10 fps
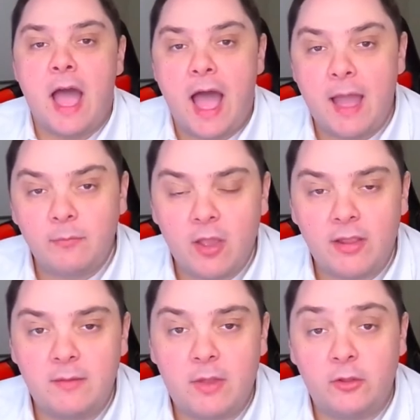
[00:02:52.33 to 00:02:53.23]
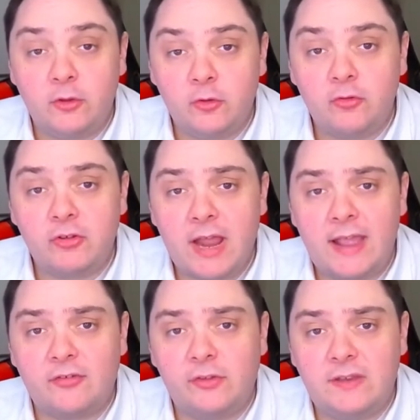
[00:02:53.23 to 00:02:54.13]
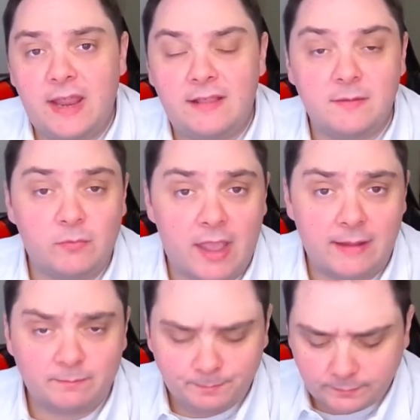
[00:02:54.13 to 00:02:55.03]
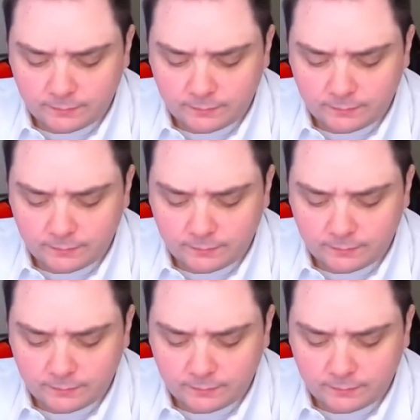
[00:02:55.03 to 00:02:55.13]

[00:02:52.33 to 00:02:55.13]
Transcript: I'm talking about you should actually take some time